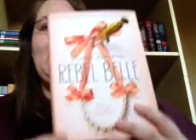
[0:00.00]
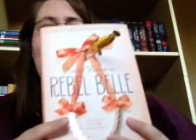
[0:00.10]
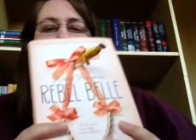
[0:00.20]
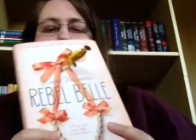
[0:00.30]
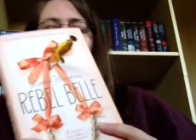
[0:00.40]

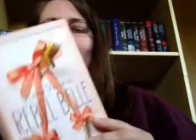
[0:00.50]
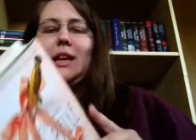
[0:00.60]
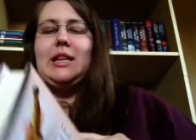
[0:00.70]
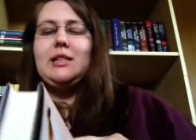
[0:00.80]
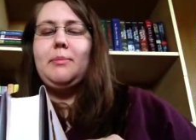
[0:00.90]

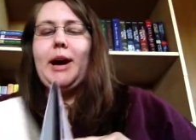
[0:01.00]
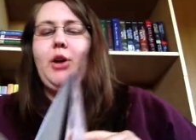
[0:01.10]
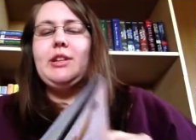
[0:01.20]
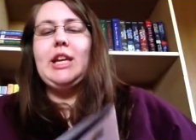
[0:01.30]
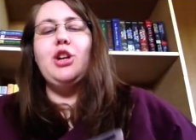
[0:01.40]
It is
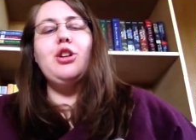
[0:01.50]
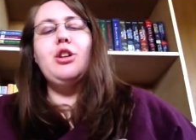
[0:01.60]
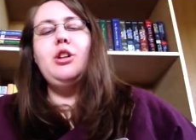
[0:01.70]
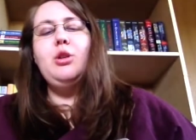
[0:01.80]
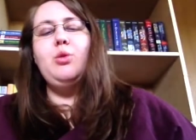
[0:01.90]
about a
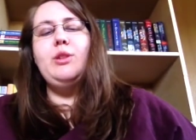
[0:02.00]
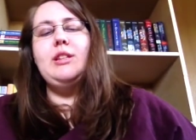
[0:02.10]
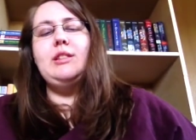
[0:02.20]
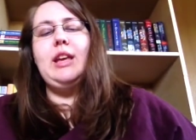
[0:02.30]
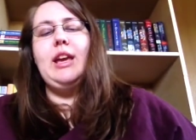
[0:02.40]
girl who
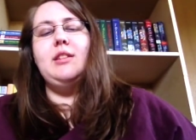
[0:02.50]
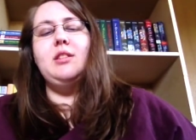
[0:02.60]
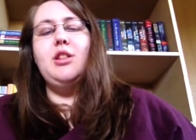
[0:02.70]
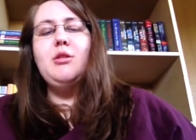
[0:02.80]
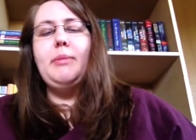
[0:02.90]
is a
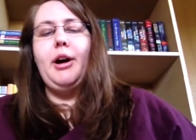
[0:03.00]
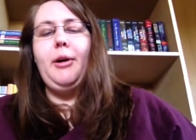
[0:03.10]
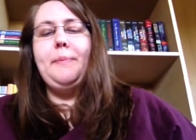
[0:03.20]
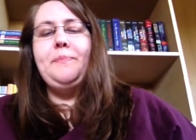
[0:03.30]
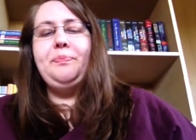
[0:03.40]
Southern
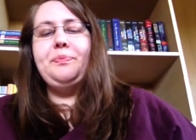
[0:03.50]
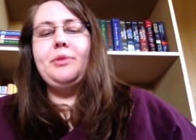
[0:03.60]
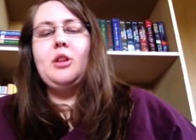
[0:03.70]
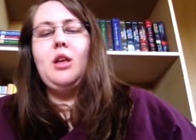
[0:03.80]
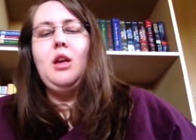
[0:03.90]
belle,
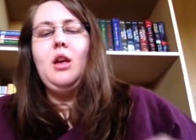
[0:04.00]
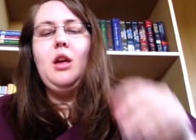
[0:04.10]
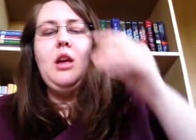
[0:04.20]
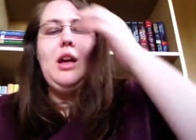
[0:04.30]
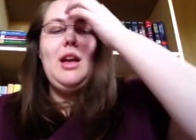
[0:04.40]

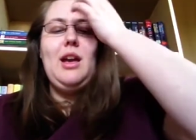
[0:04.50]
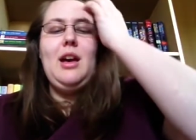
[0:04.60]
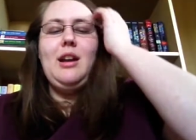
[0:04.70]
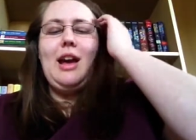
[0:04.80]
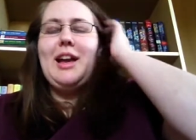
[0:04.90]

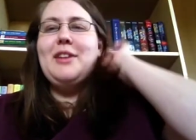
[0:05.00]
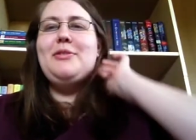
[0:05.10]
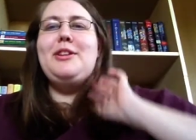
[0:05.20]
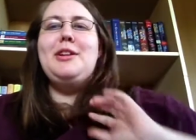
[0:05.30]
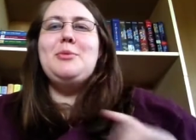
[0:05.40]
and I got a
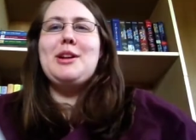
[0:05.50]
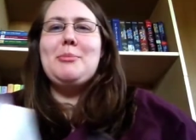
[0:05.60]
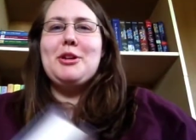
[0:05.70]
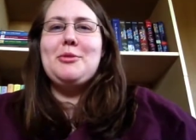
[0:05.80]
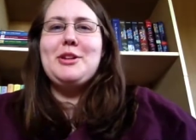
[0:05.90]
feeling when I'm
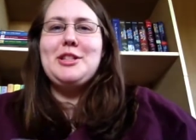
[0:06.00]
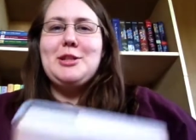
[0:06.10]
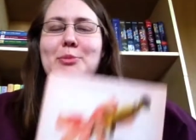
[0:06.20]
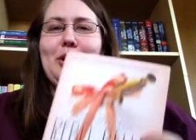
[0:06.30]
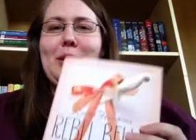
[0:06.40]
going to read this
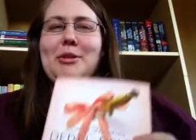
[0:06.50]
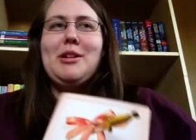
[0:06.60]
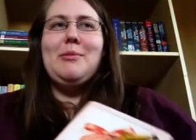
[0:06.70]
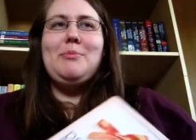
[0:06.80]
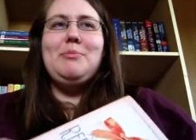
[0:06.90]
book, I'm
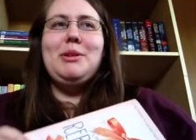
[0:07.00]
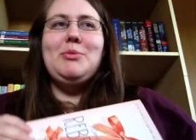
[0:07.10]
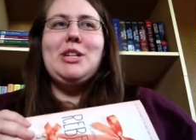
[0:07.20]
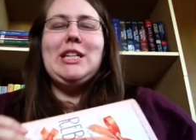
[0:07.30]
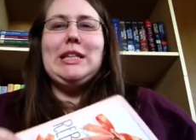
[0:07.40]
going to be
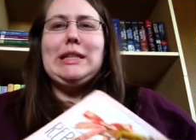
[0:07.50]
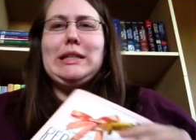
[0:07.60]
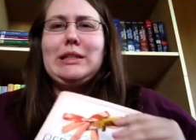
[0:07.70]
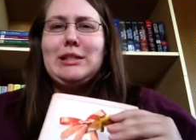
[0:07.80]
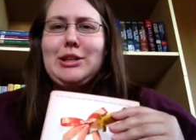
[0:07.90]
reading it
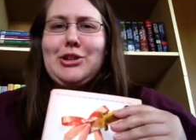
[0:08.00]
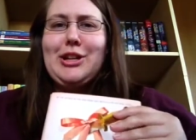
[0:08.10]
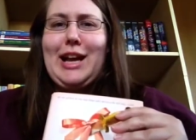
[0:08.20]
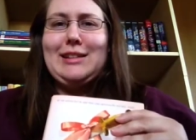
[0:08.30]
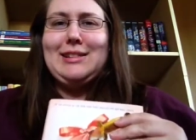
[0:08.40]
in a Southern
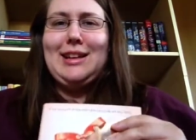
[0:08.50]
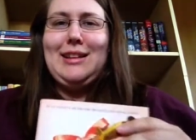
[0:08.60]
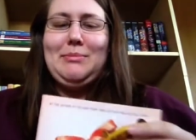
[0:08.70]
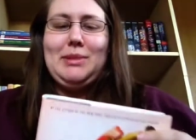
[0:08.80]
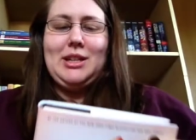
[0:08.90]

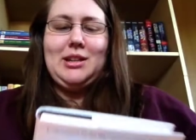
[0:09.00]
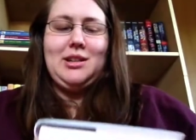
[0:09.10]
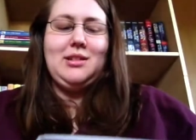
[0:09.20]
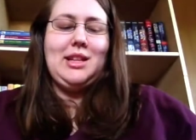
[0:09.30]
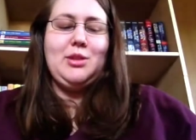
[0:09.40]
accent,
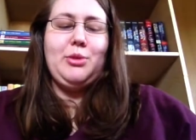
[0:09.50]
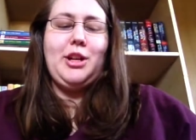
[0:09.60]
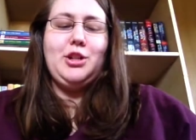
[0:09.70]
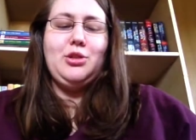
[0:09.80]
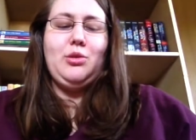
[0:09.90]
because that's what I
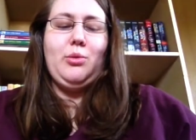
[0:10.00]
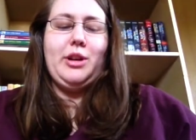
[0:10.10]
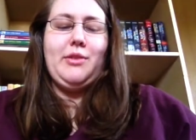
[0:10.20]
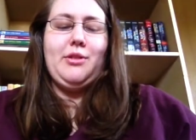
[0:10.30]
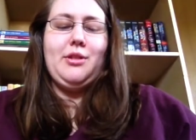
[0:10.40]
do
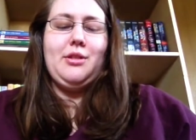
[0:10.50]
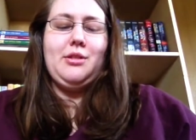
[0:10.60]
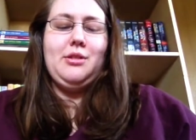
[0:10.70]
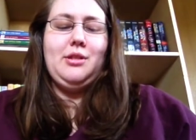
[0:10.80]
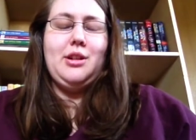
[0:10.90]
whenever
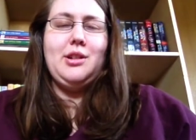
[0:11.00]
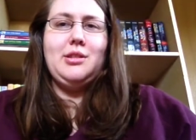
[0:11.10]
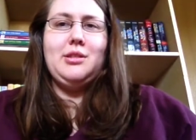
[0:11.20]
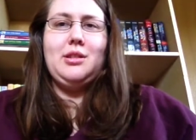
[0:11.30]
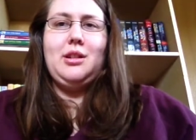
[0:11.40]

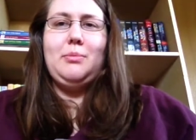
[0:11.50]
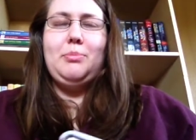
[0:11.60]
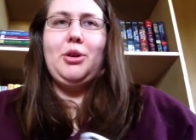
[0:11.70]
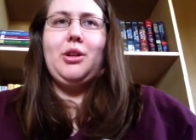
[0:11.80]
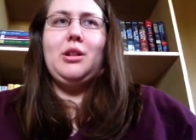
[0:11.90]
there's a
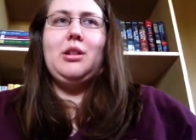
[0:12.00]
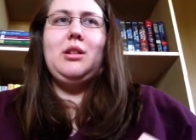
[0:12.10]
book,